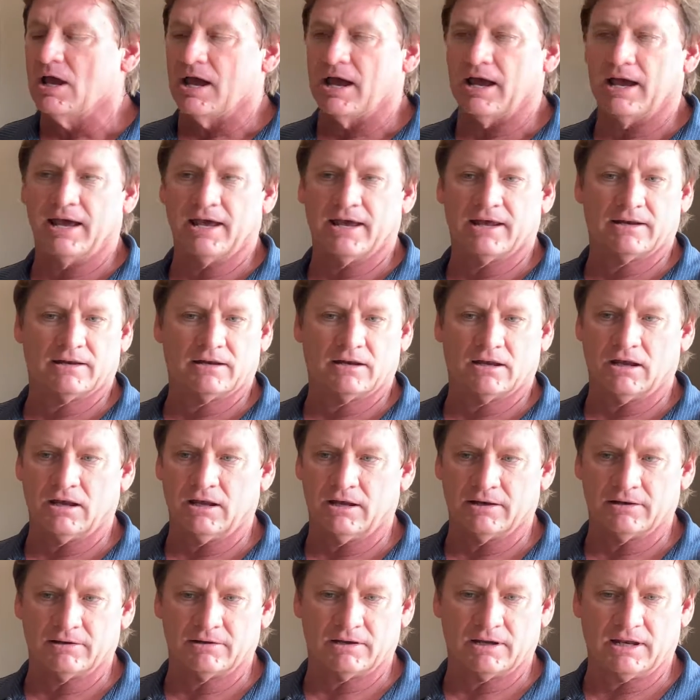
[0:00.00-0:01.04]
and
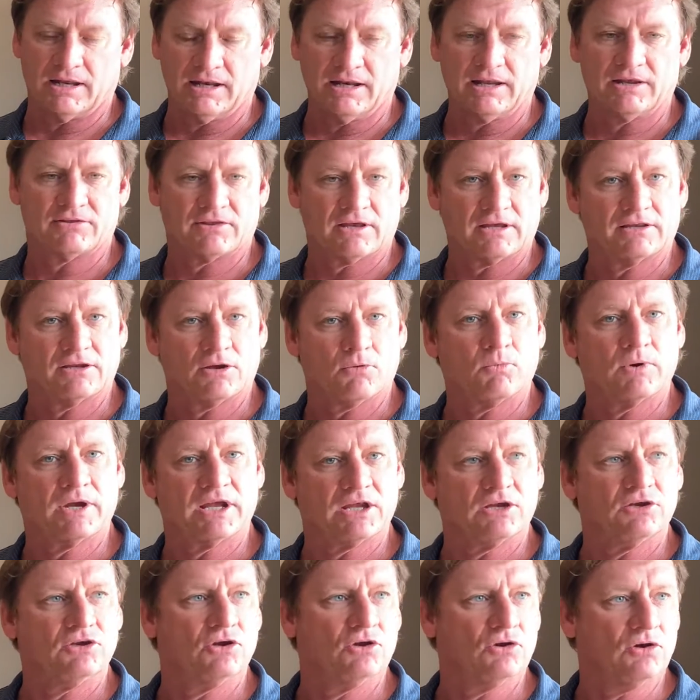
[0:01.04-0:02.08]
anything that we
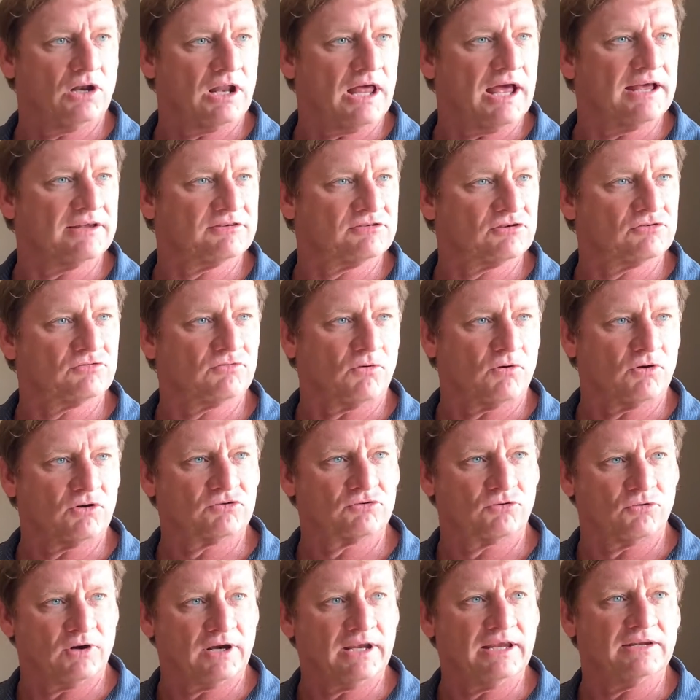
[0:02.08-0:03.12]
can utilize as far as
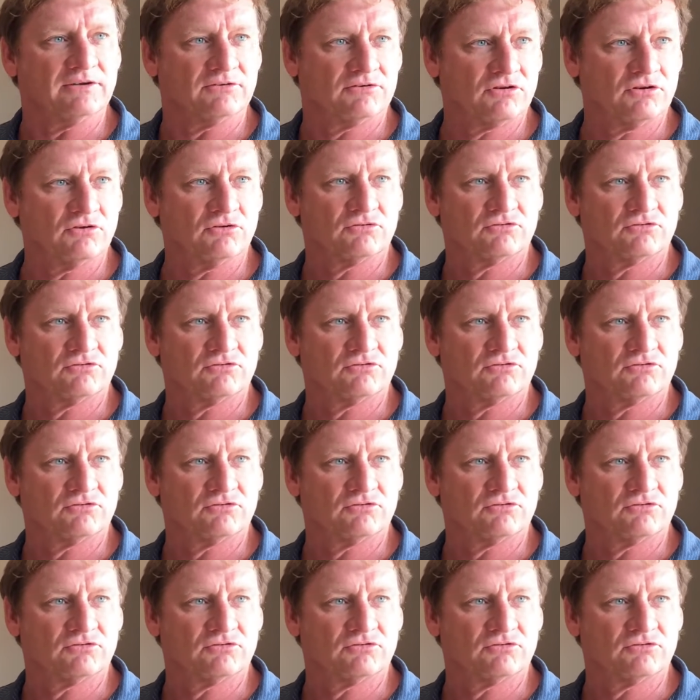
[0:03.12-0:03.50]
green too.